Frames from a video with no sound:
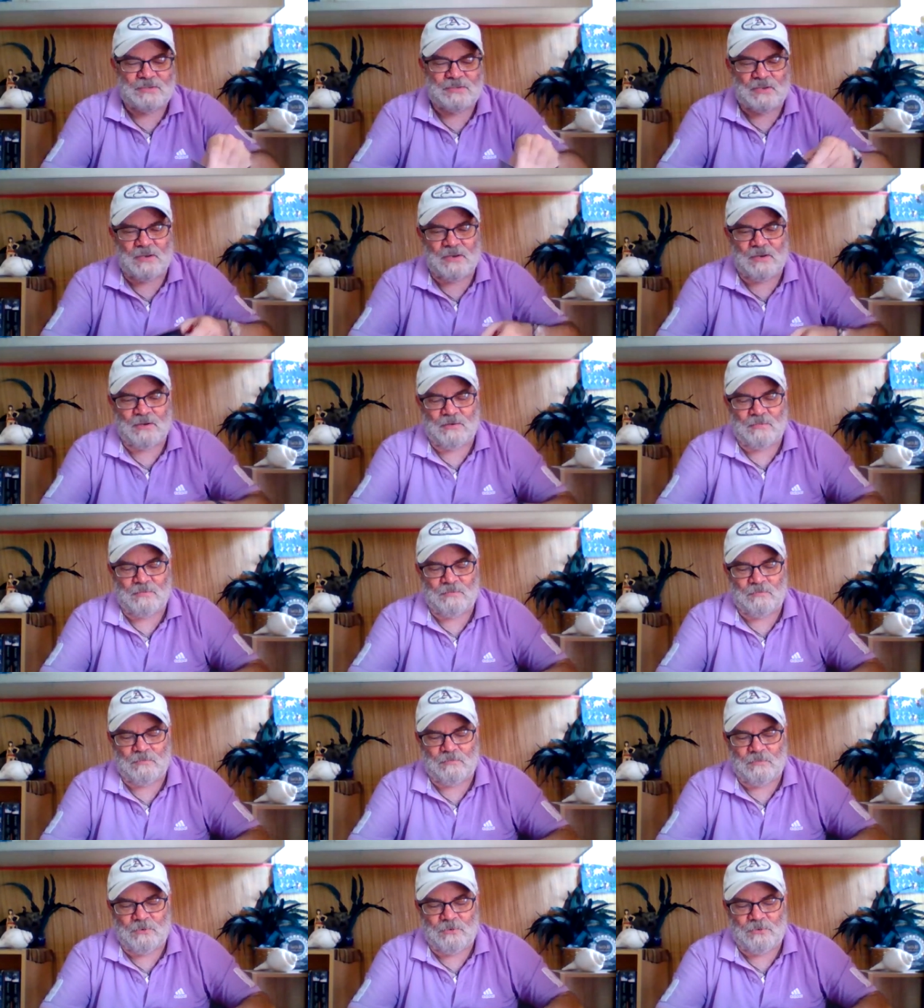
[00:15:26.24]
because uh,
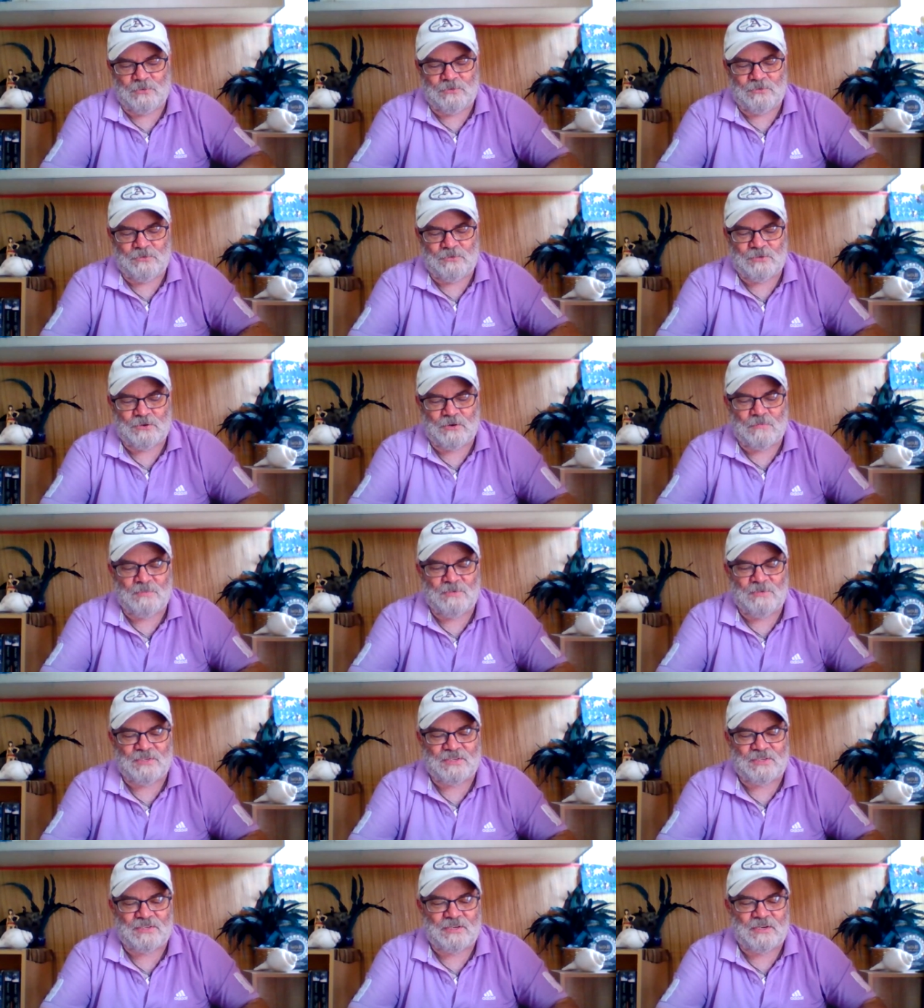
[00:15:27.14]
moons are
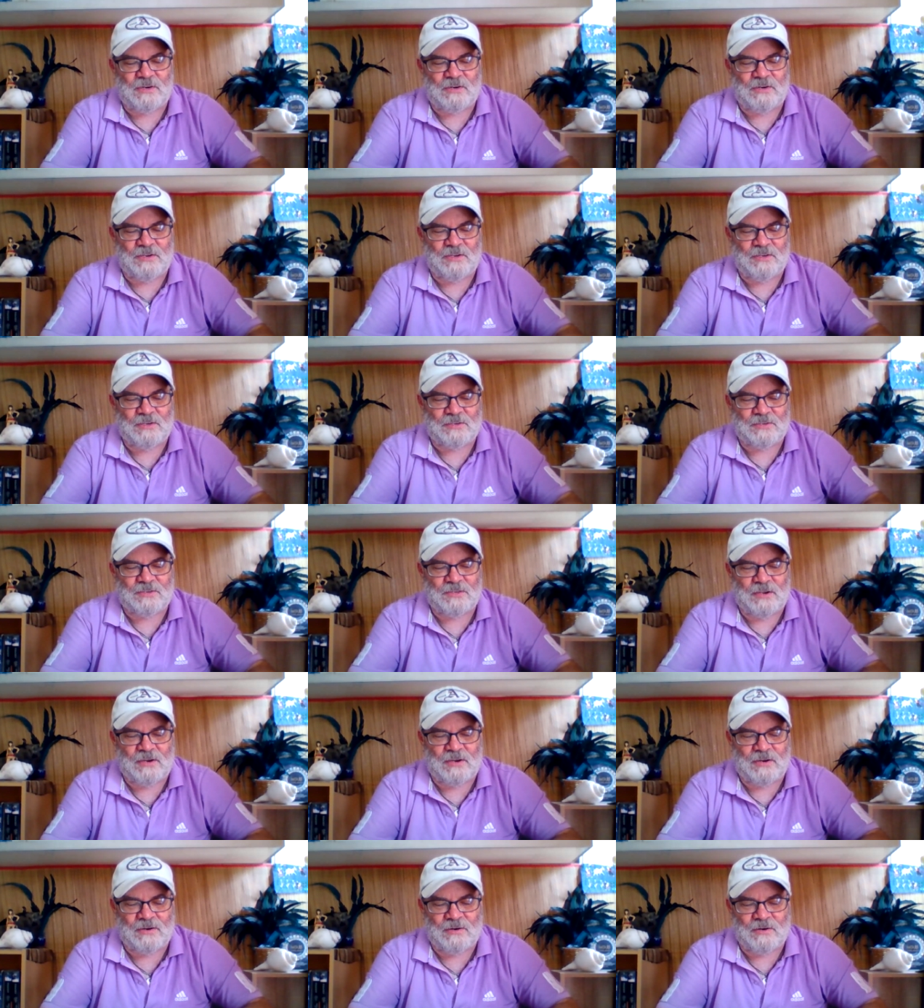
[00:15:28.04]
mysterious.
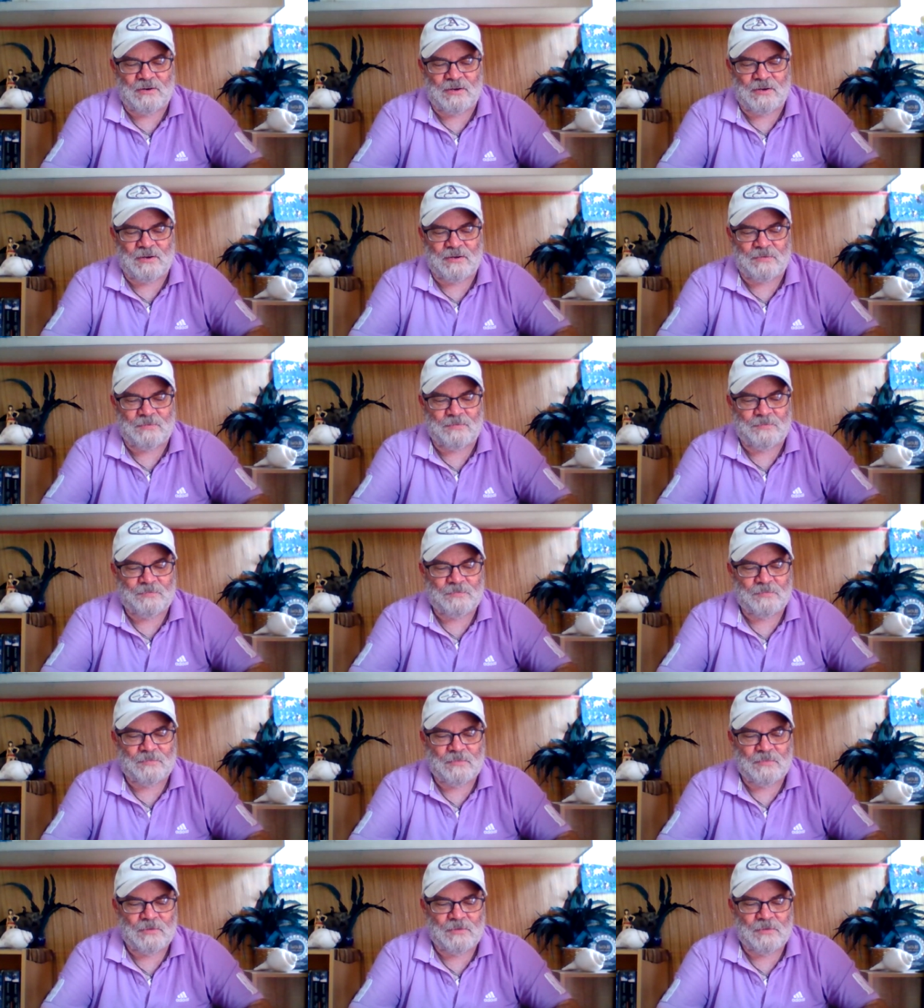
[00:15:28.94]
They're uh,